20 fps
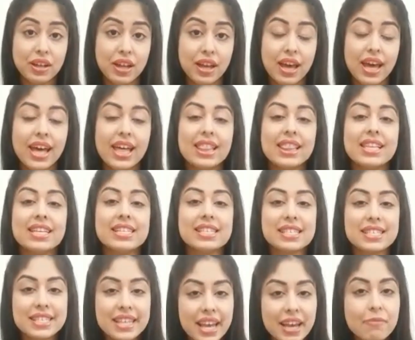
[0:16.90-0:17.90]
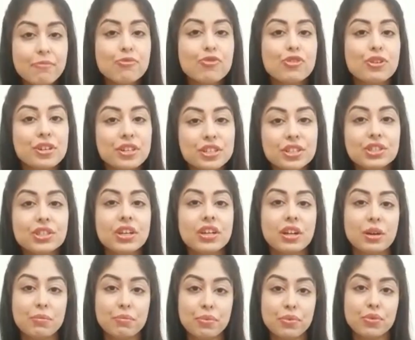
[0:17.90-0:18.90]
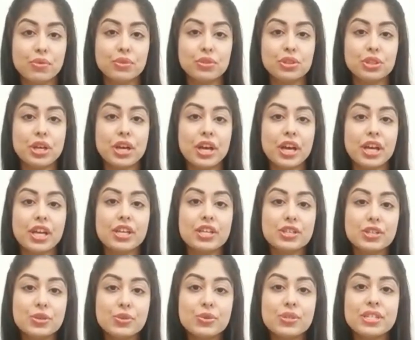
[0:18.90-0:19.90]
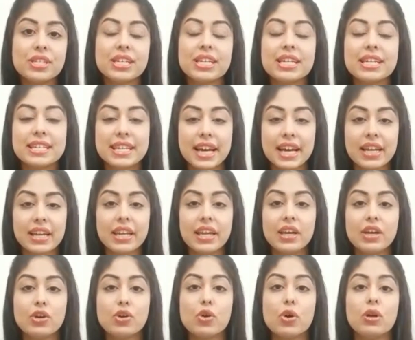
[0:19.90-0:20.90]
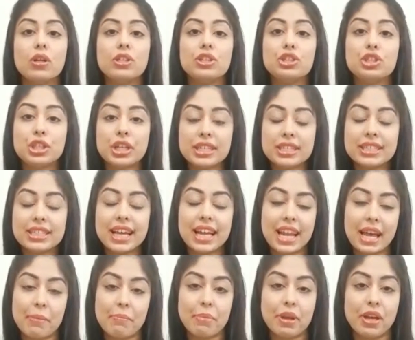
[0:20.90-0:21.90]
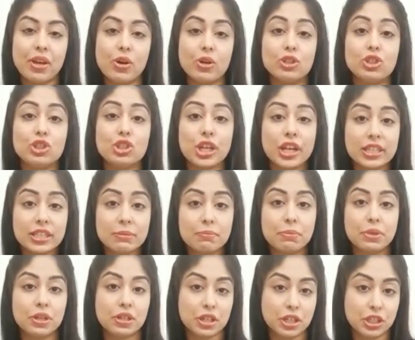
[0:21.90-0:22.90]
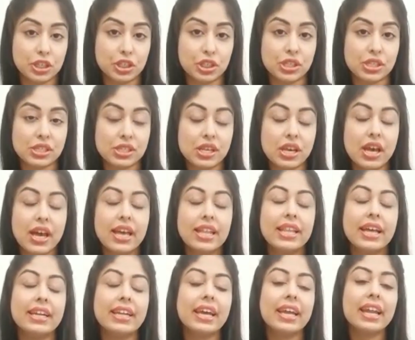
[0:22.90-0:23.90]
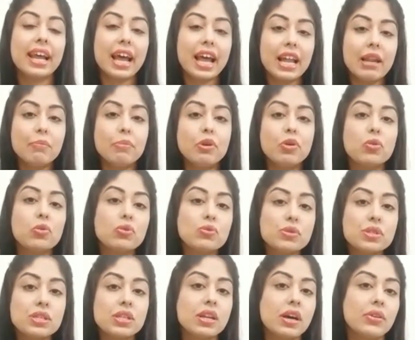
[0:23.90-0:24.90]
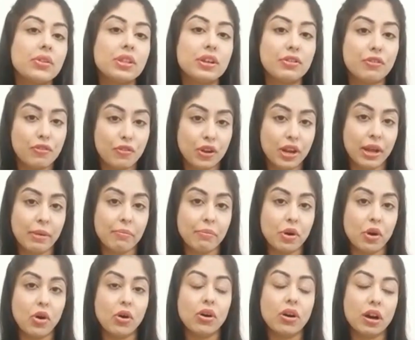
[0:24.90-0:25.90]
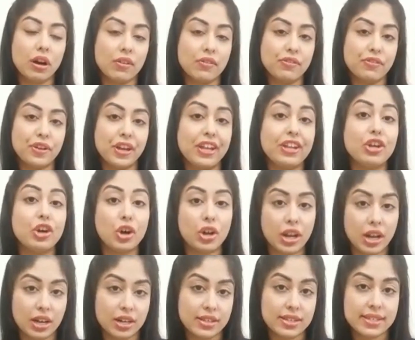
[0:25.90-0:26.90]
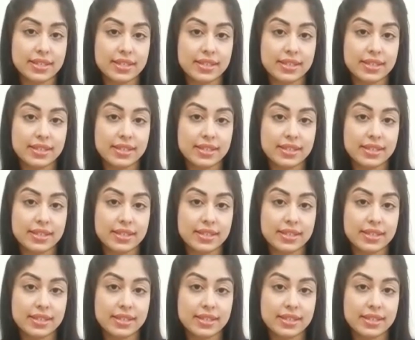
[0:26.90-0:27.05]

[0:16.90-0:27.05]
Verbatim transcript: This same traditional approach is used in a technique called chest clapping or chest percussions that can help you loosen out the phlegm or cough in your lungs.